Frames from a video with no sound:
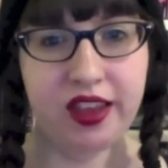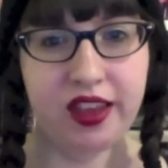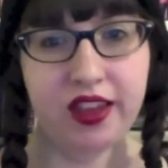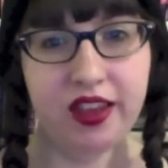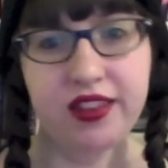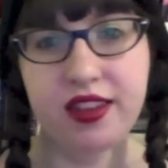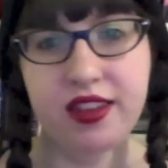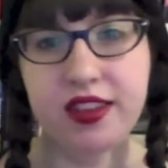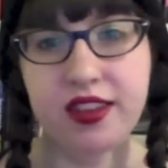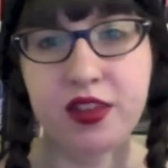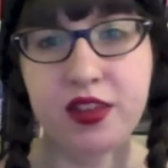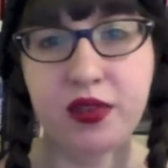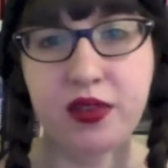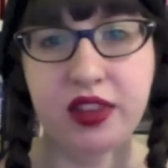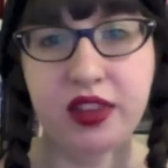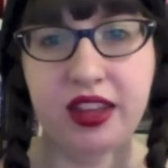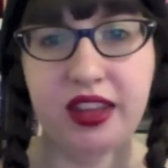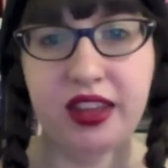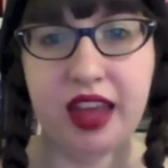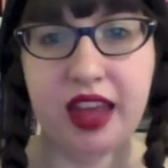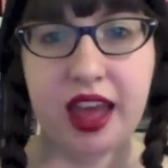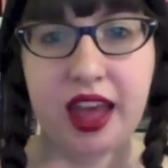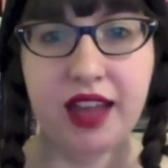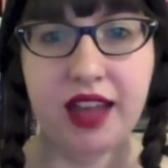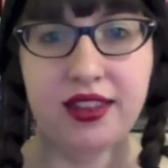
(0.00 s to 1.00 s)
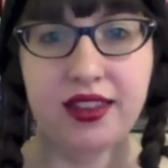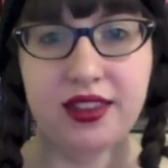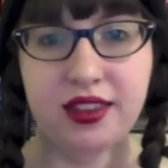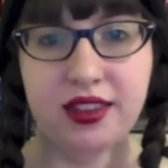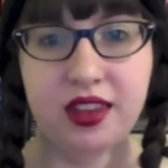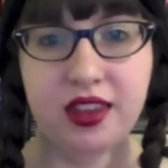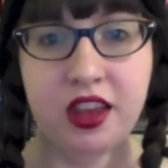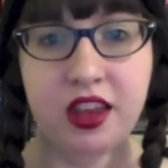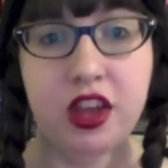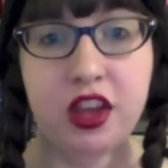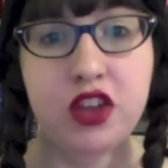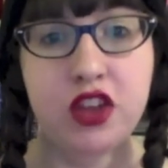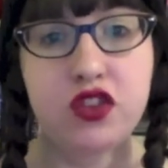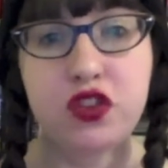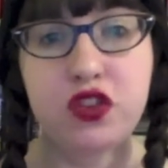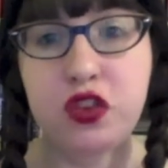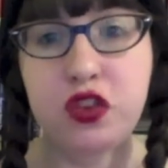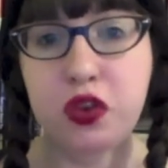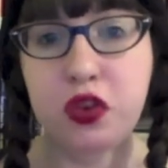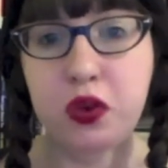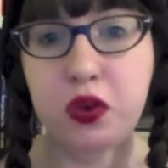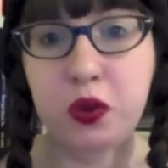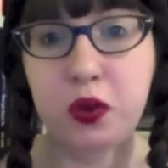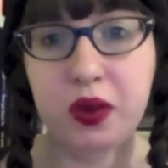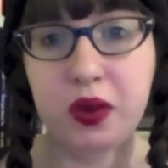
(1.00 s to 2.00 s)
It doesn't really get
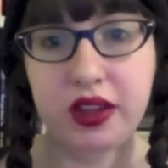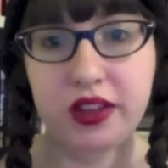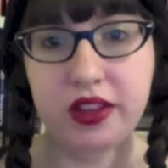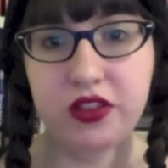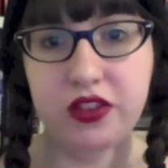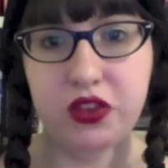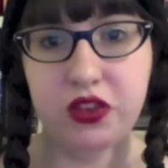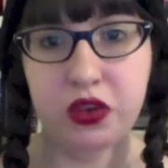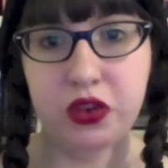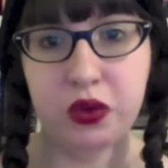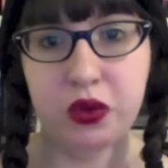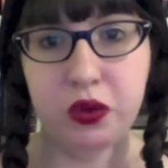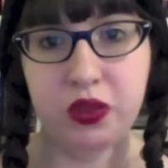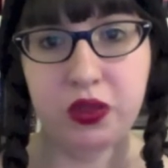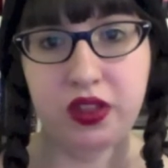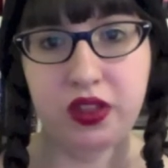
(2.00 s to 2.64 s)
too into